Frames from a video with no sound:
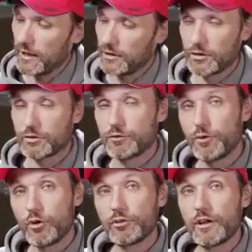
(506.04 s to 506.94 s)
your
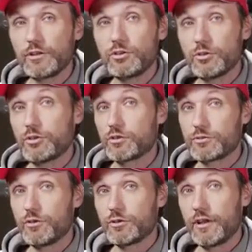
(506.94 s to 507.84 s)
phone and use your
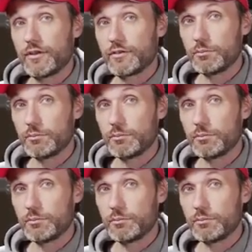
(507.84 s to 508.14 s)
phone as a